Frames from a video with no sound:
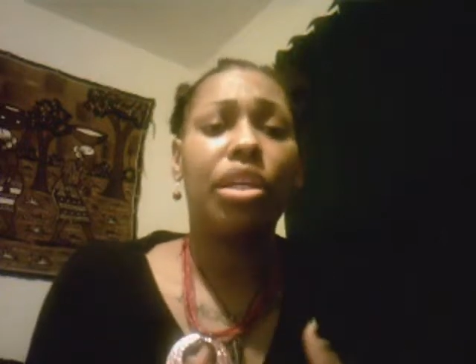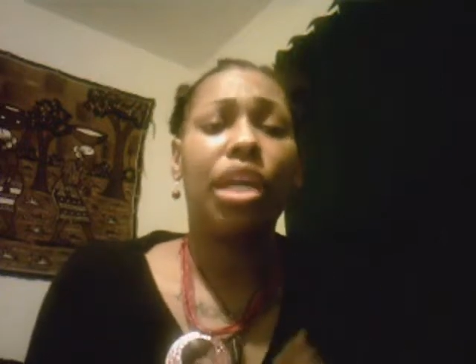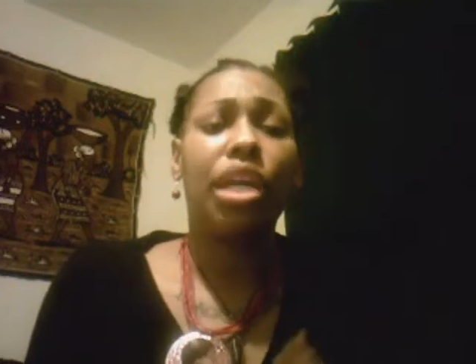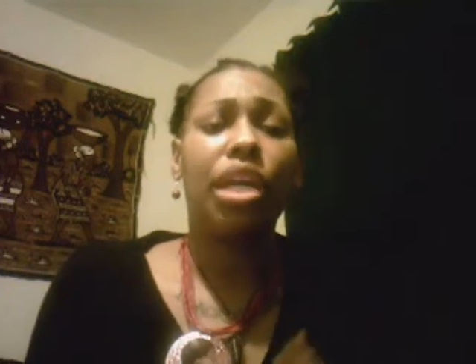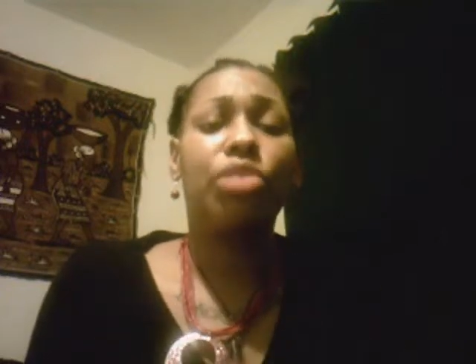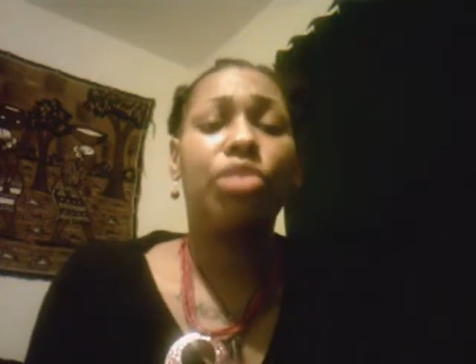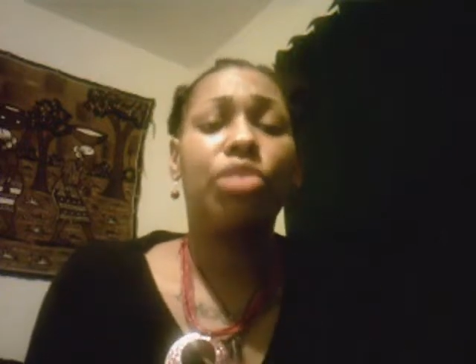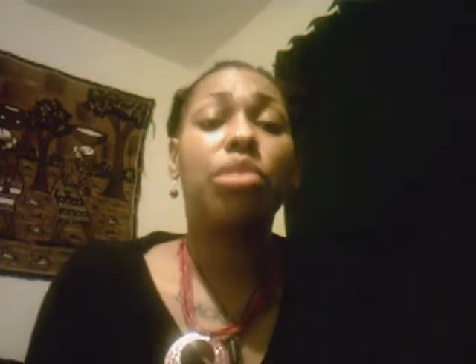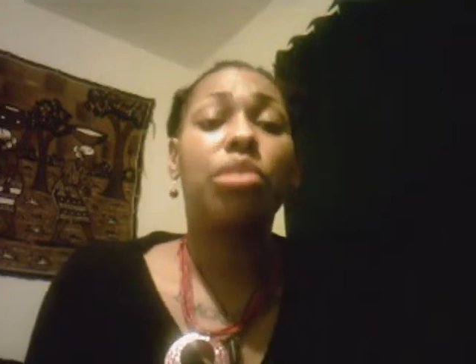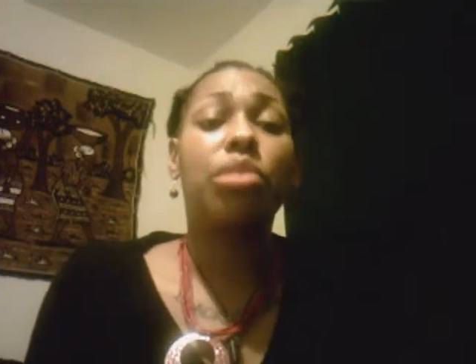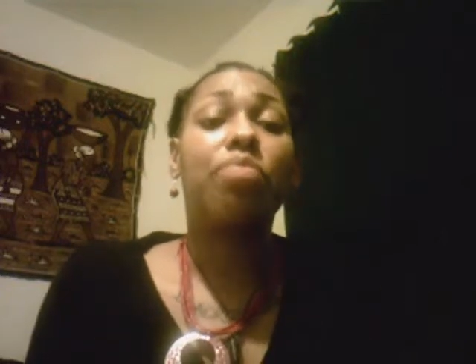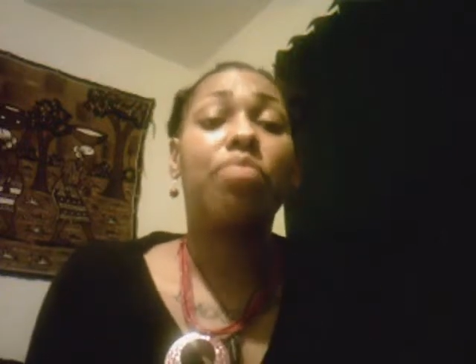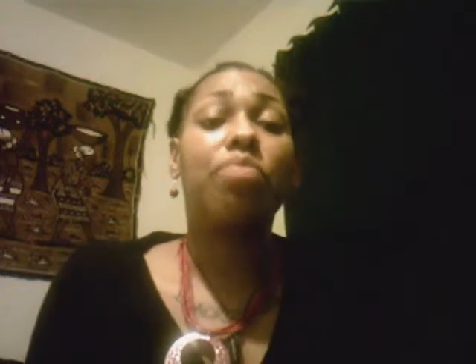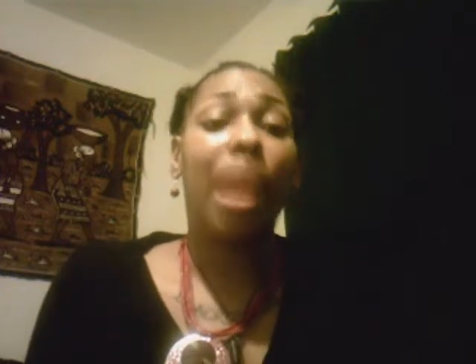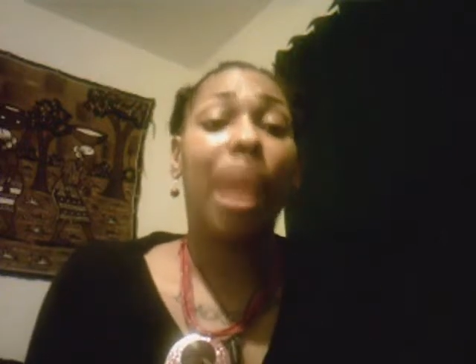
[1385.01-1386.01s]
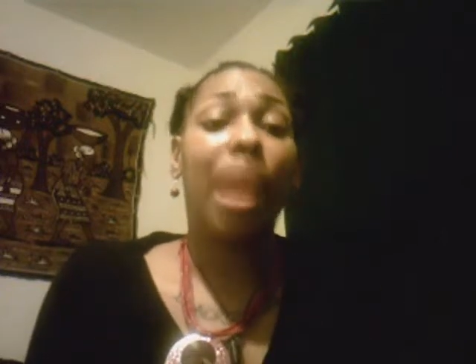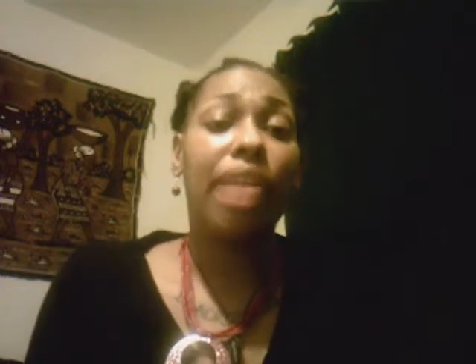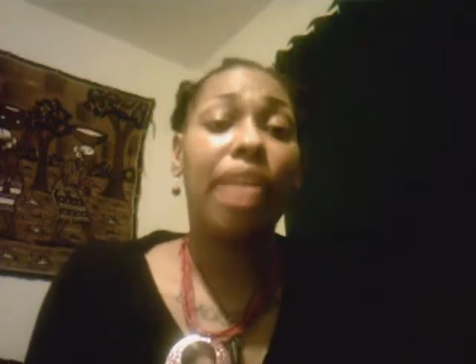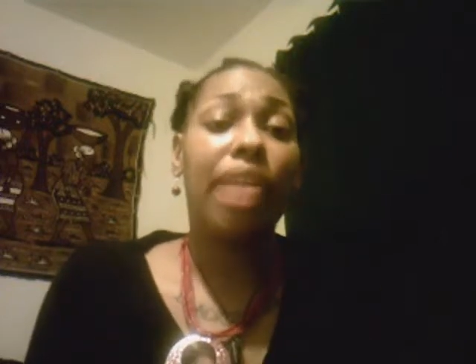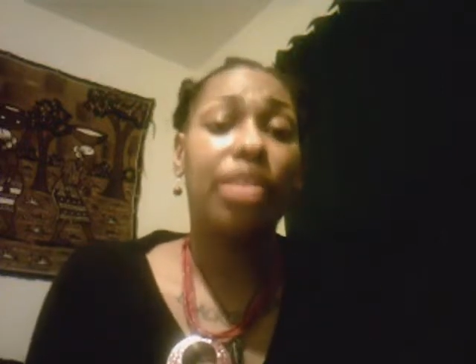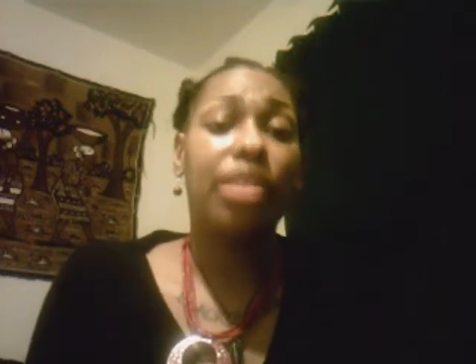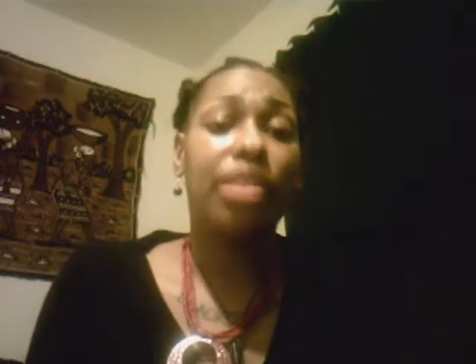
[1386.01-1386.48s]
and do some
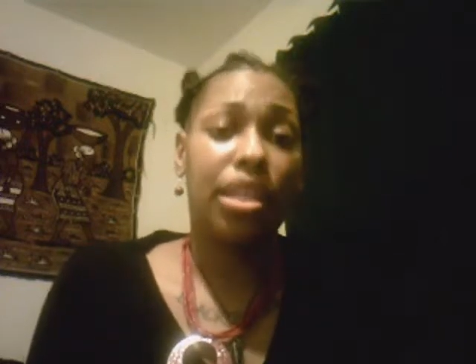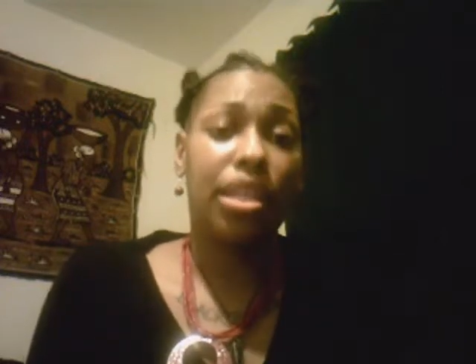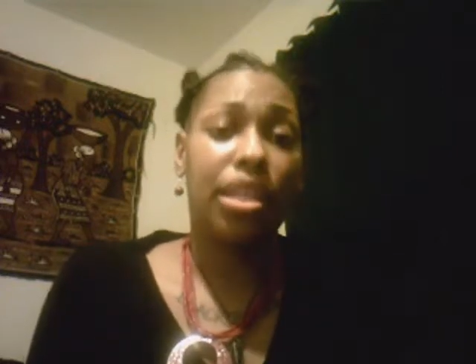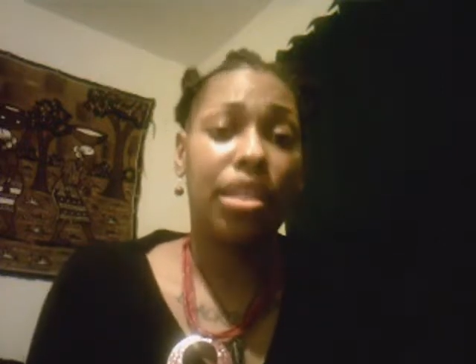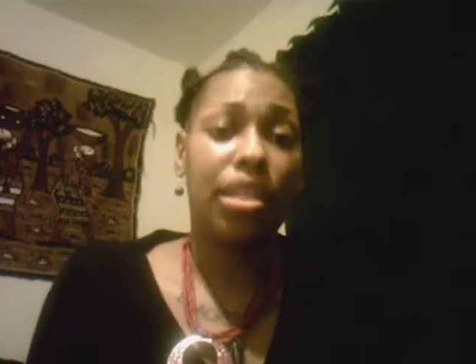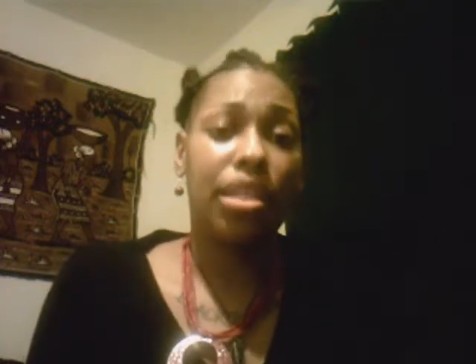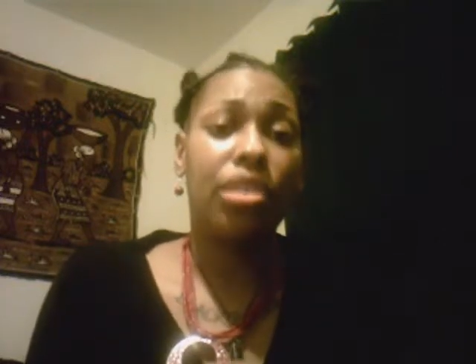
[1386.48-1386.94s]
vast studies.